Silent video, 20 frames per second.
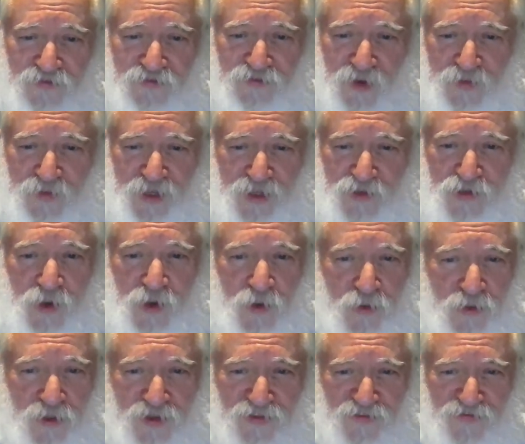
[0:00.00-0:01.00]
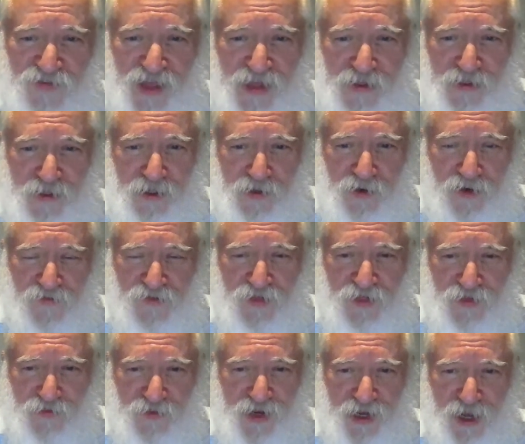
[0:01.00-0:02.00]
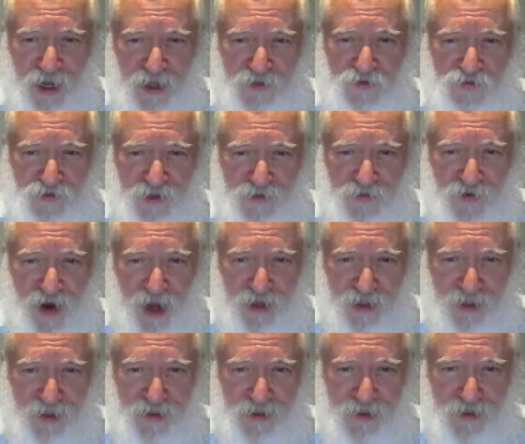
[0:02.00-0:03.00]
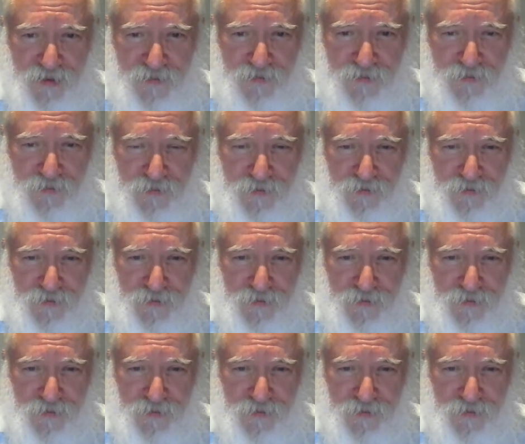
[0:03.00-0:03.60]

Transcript: and from the total failure of 300 rockets